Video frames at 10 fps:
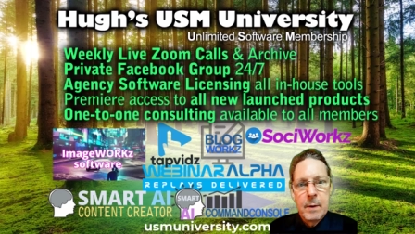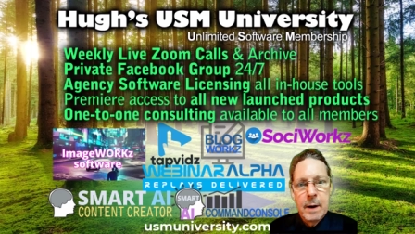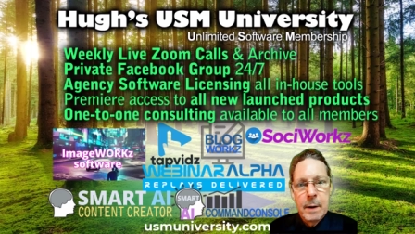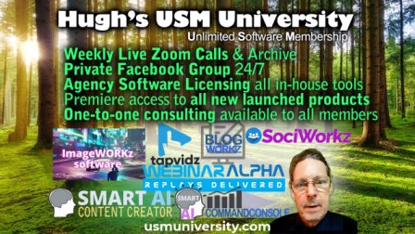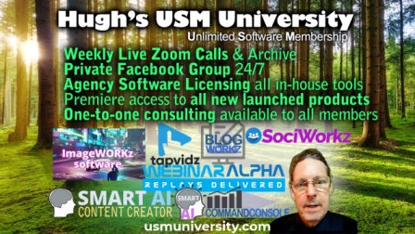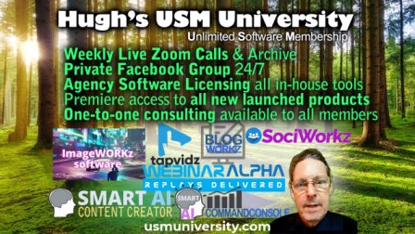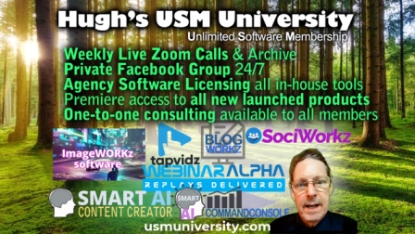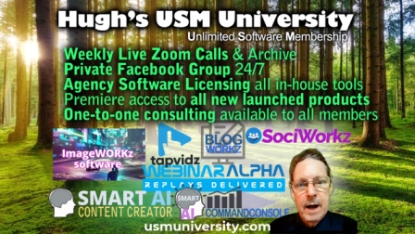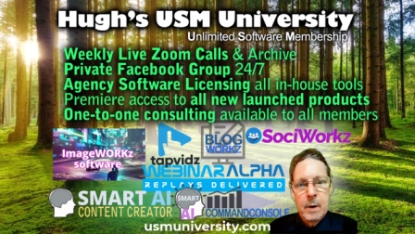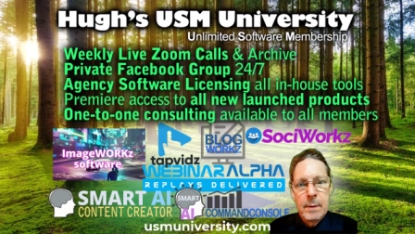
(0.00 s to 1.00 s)
you'll be able to
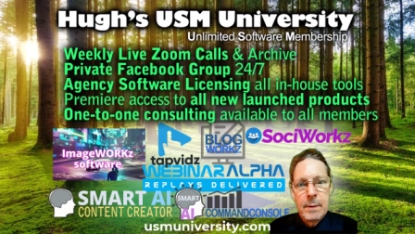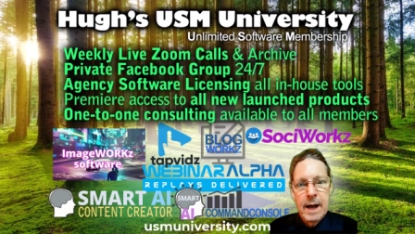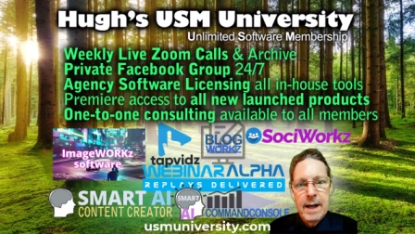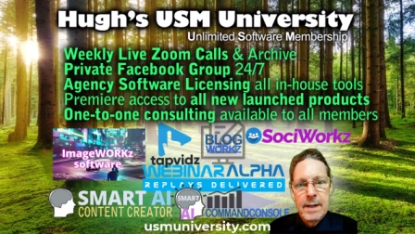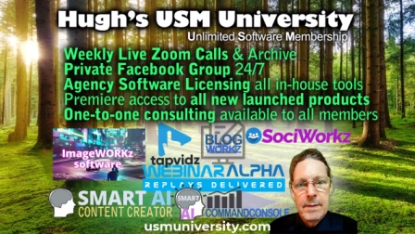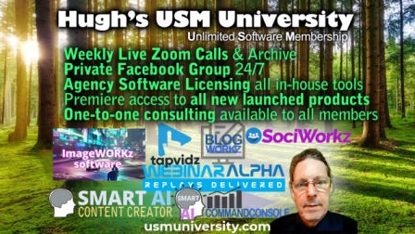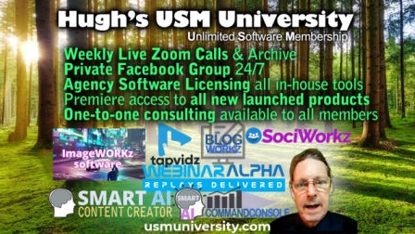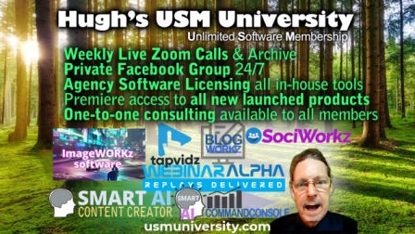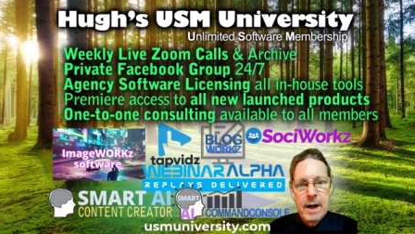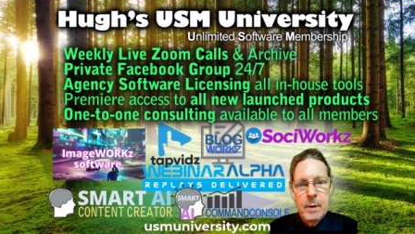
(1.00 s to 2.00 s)
stick with me
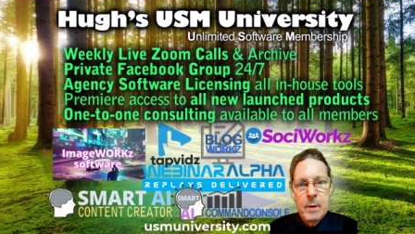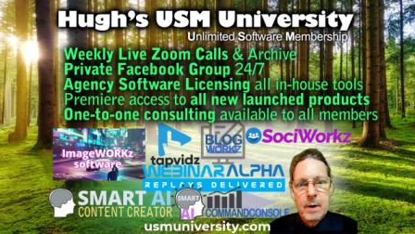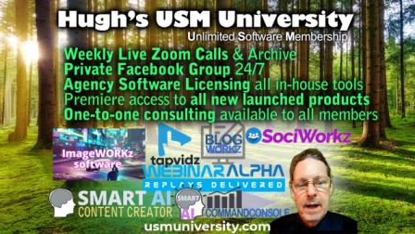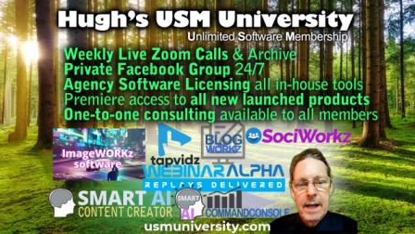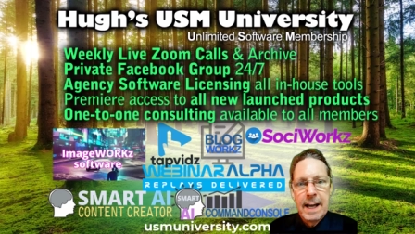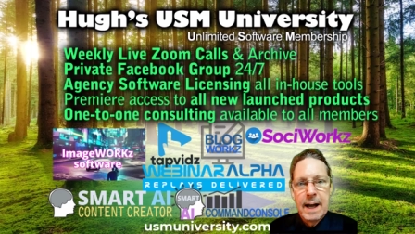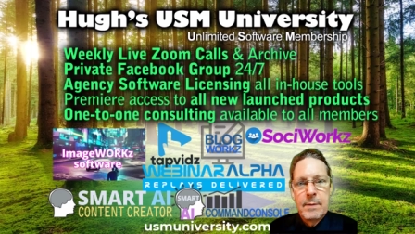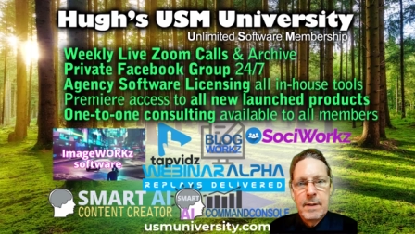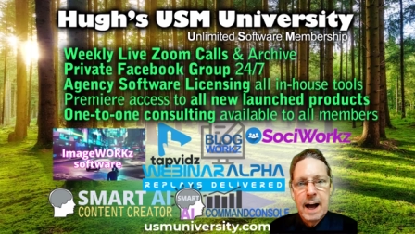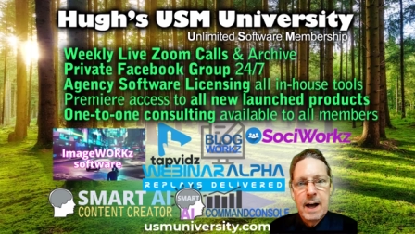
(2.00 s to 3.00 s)
and really get
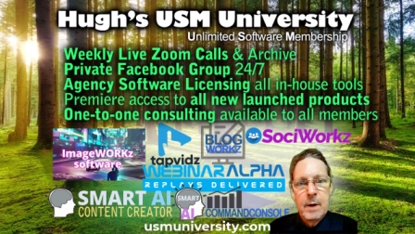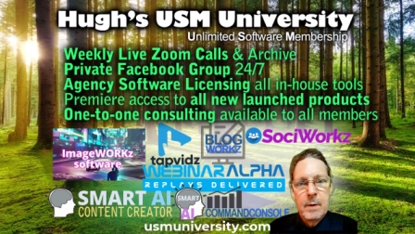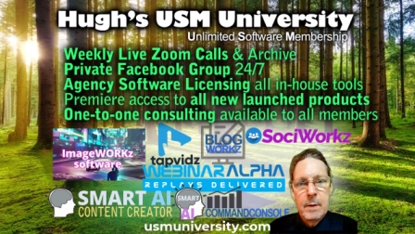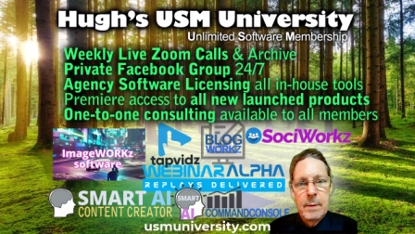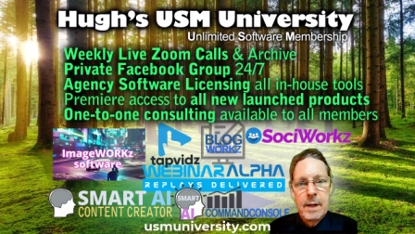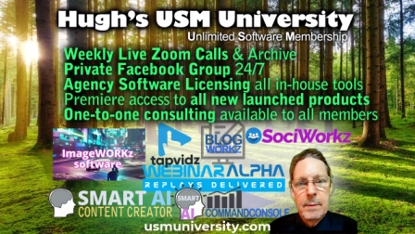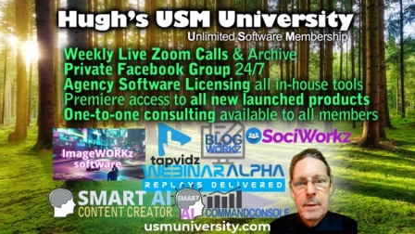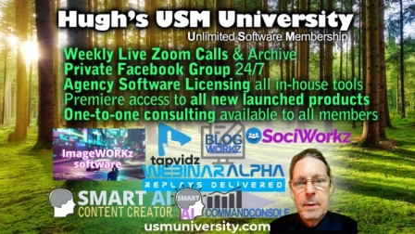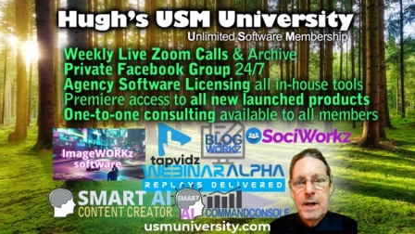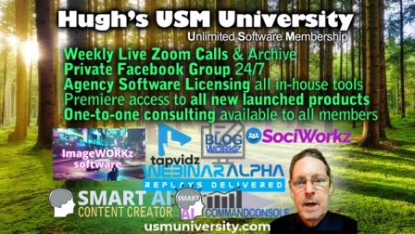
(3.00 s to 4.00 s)
value from this
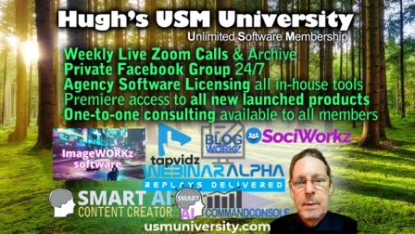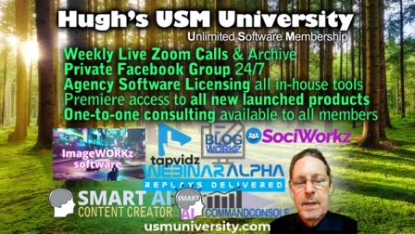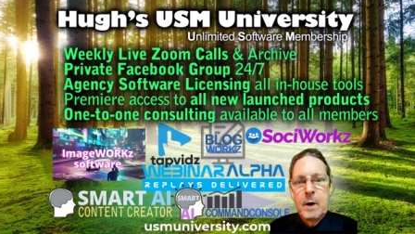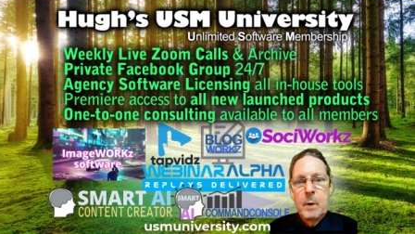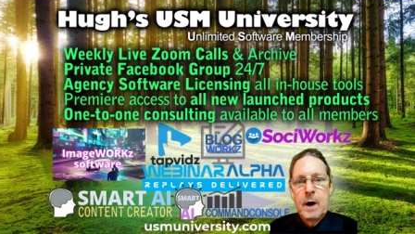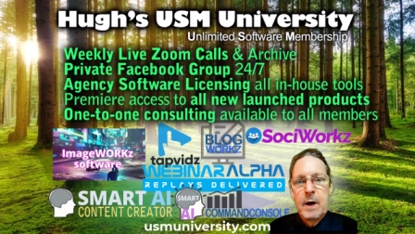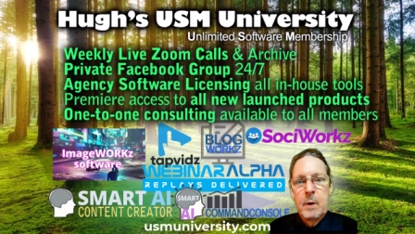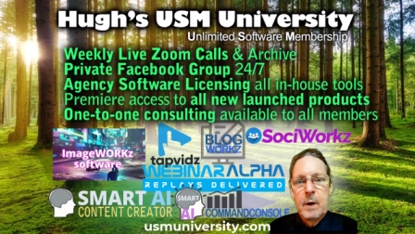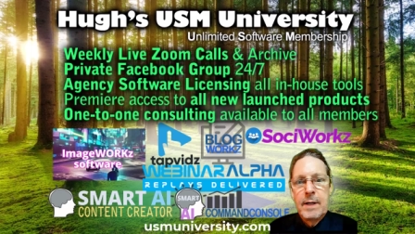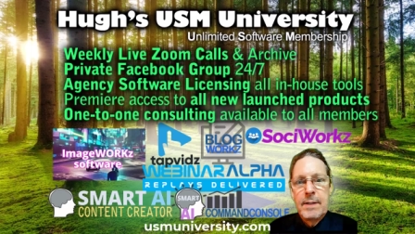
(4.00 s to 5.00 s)
membership. It's a
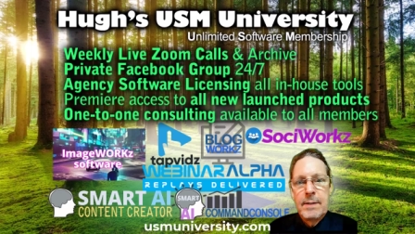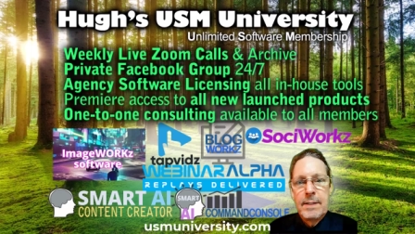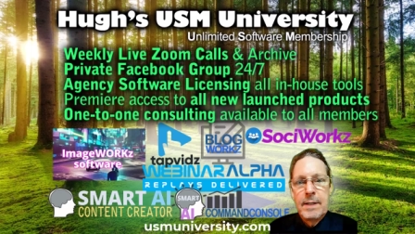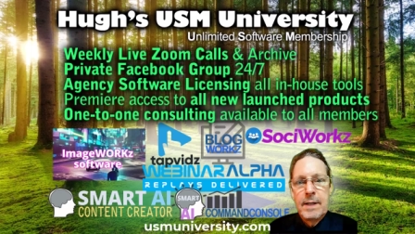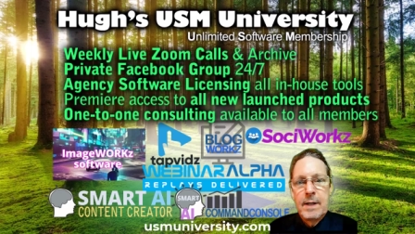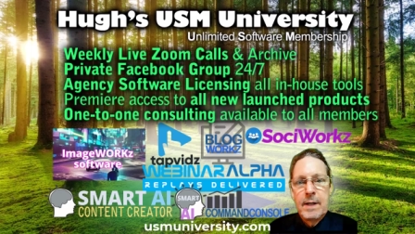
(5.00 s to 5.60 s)
win-win.